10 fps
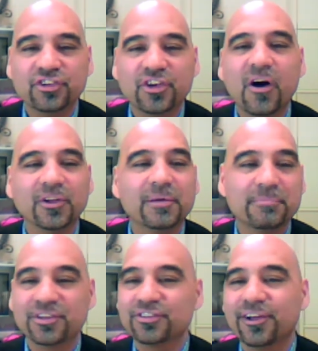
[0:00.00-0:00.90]
And she
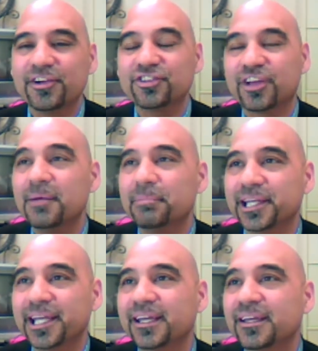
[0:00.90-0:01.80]
said, Well, I
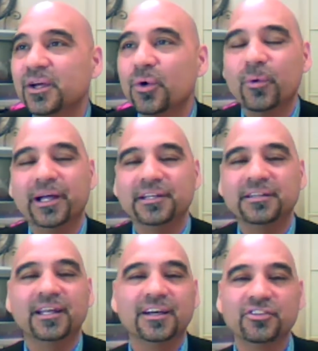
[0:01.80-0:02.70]
just called up
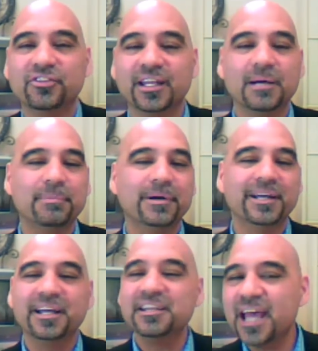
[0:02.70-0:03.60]
this large company,